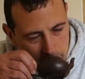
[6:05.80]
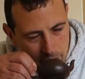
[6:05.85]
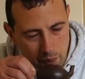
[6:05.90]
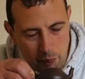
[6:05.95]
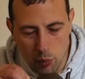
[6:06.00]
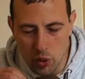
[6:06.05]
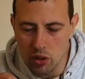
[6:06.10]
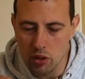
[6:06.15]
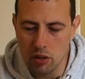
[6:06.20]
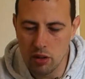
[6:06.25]

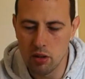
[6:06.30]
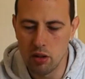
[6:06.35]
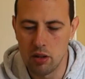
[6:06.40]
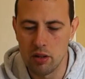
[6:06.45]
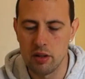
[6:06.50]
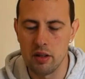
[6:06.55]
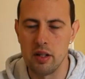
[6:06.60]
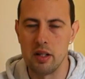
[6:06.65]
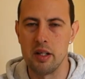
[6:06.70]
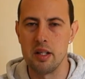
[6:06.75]
But I can't
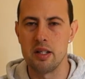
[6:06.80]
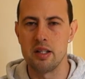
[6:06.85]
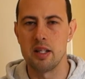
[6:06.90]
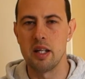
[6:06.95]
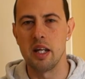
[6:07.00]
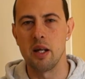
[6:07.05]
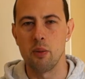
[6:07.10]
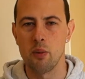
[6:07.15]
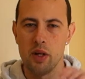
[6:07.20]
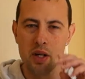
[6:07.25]
really
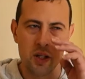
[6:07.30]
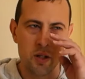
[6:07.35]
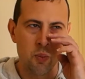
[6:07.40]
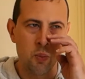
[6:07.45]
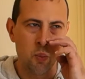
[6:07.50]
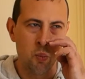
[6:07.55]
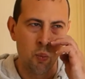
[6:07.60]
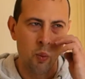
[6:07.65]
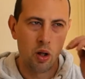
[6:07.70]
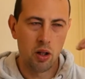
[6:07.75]
distinguish
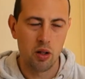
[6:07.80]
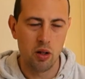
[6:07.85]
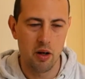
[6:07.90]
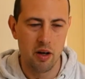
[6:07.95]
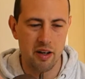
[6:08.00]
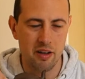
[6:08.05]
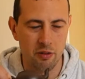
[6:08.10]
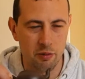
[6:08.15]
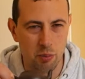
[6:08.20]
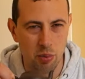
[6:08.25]
what
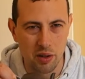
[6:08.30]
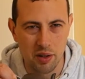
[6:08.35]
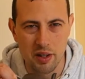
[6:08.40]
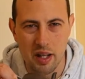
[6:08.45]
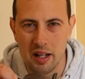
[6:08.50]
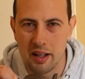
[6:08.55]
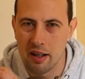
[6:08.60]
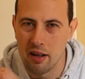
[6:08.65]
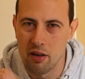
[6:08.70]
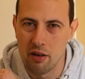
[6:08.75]
kind of, but
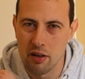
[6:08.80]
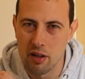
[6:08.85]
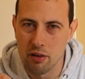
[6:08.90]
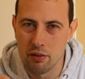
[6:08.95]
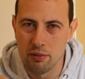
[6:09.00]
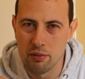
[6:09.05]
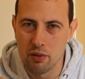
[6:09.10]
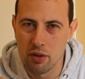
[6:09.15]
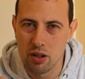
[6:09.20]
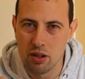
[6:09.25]
that kind
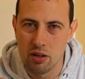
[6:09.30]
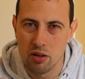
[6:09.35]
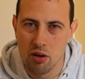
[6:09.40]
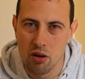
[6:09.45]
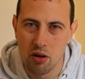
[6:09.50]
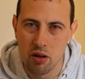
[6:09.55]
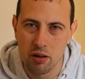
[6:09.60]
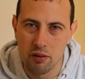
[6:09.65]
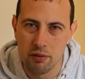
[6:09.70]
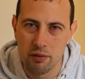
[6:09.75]
of
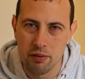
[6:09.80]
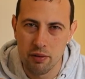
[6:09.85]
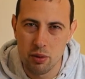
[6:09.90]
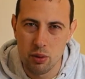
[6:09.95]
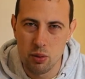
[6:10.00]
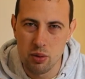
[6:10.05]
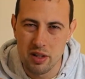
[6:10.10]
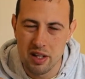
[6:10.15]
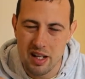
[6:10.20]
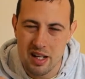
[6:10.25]
dark
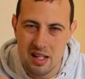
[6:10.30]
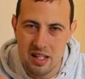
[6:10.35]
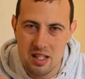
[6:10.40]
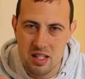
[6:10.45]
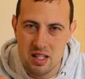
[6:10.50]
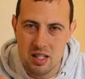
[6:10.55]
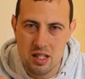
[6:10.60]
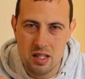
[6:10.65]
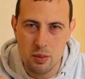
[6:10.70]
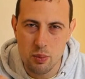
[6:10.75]
fruity
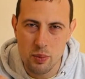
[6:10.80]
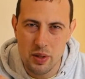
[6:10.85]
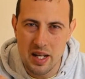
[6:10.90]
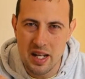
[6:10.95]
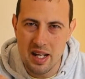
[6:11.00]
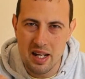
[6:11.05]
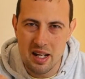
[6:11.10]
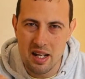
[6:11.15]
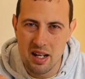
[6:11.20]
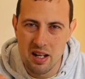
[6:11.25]

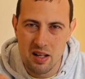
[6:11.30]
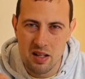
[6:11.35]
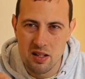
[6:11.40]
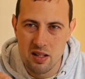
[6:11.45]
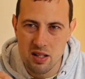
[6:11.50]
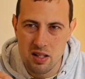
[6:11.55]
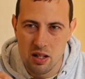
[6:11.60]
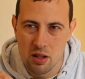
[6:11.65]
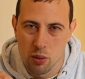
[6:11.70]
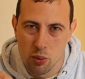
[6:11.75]

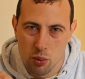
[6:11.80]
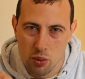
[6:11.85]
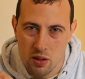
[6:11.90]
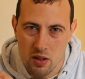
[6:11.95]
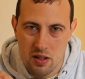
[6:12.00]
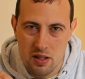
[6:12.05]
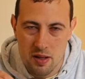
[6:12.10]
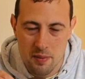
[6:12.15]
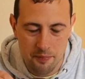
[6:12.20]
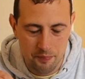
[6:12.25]
sweetness
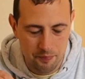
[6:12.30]
notes.